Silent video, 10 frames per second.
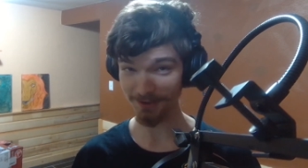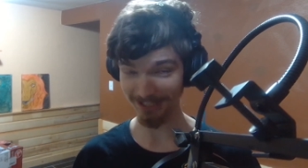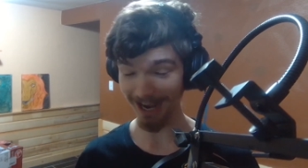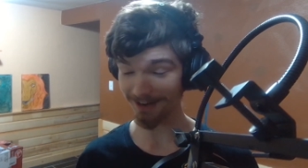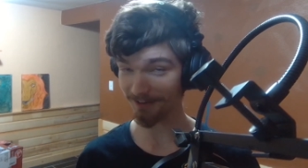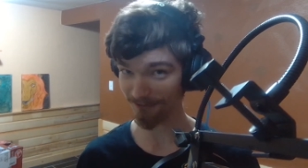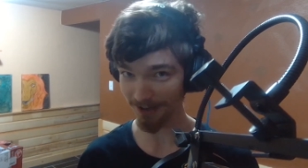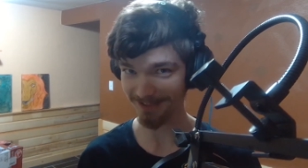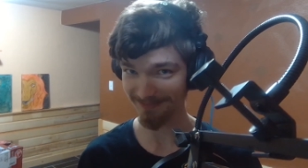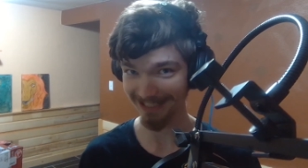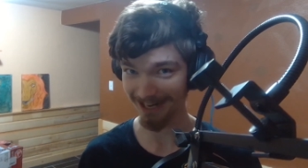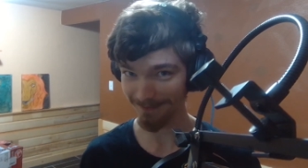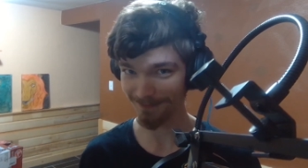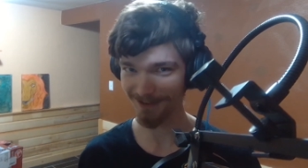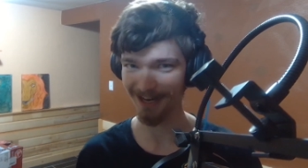kind of fucked me
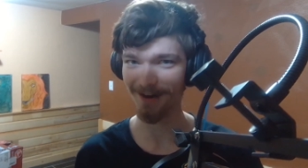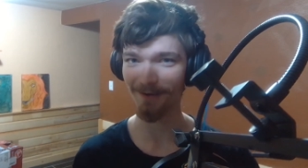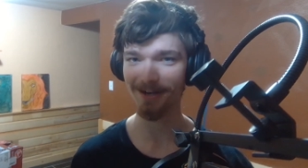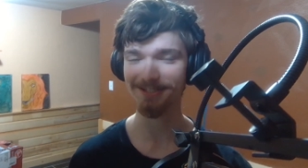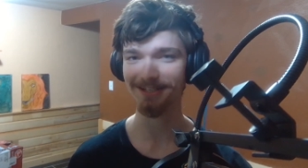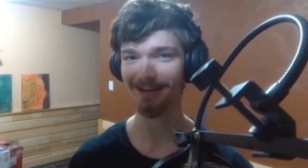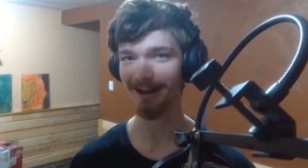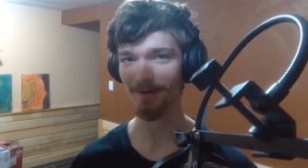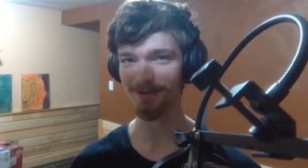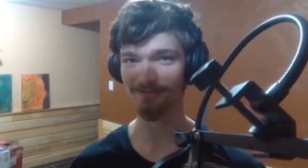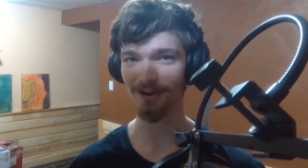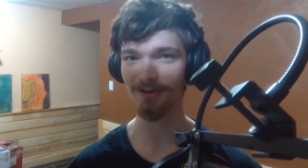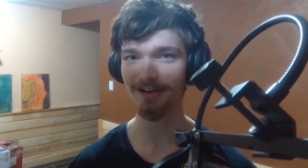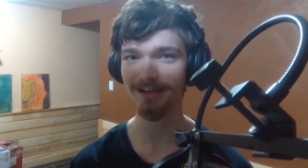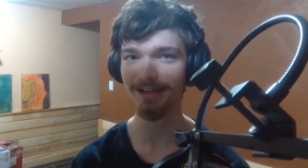up when I watched it, and I was
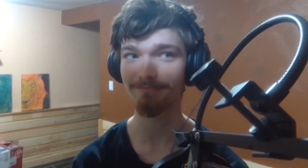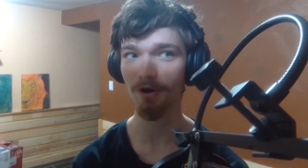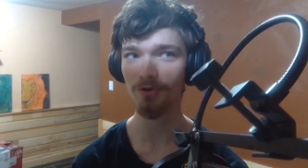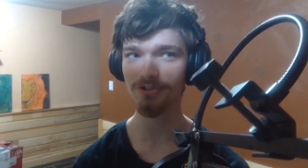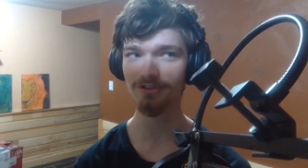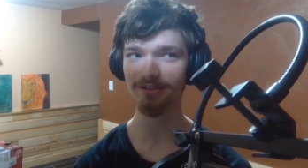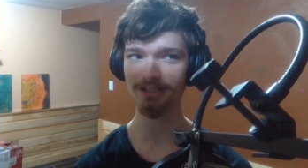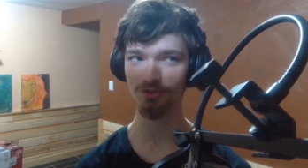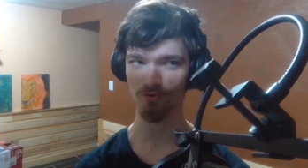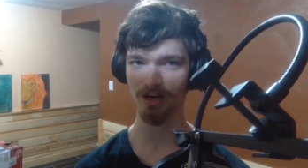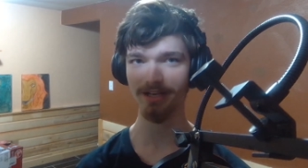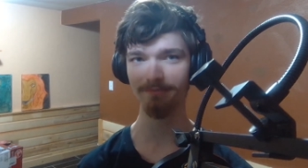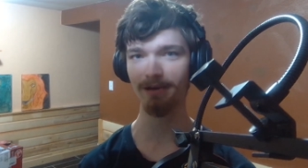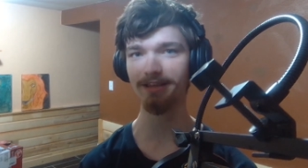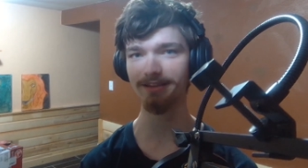very emotionally drained
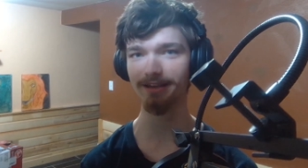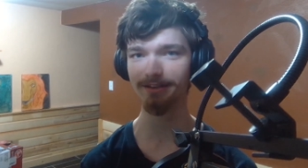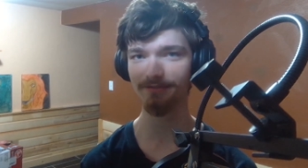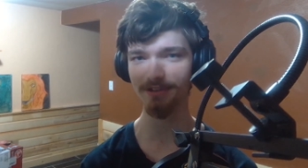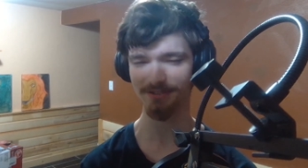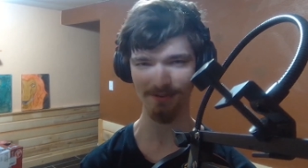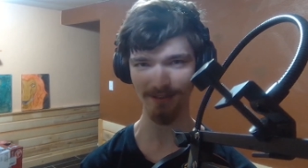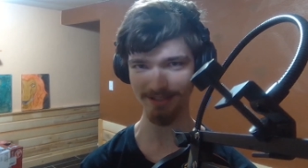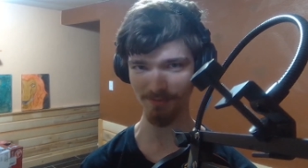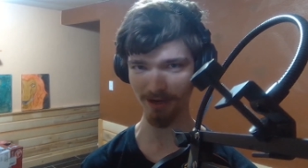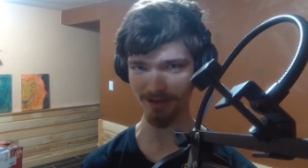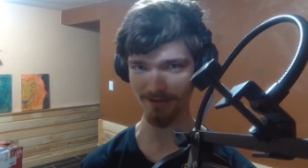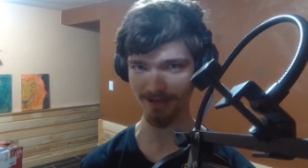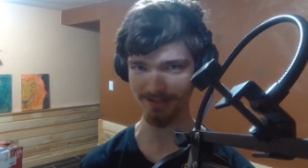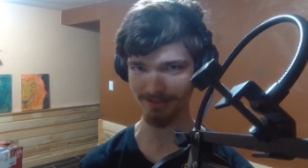by the end of it, so that's why you
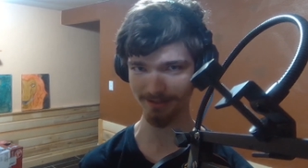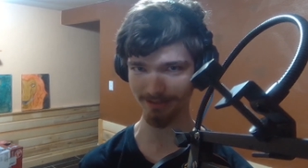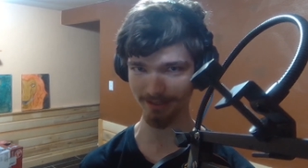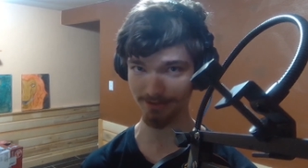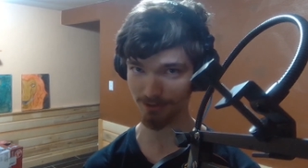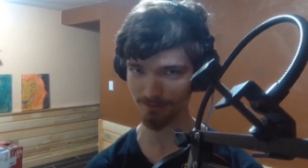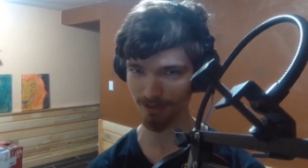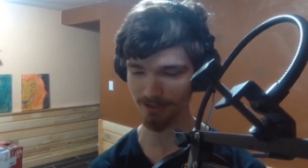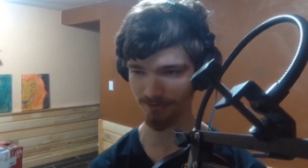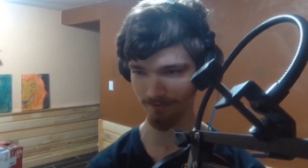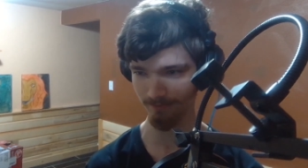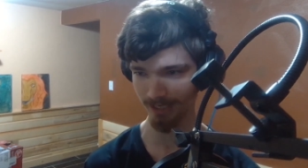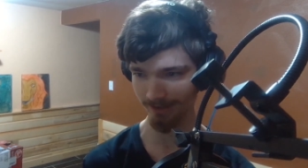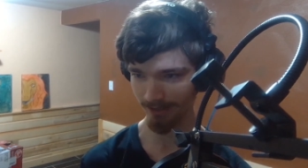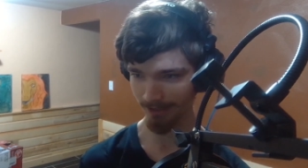guys didn't get too much from me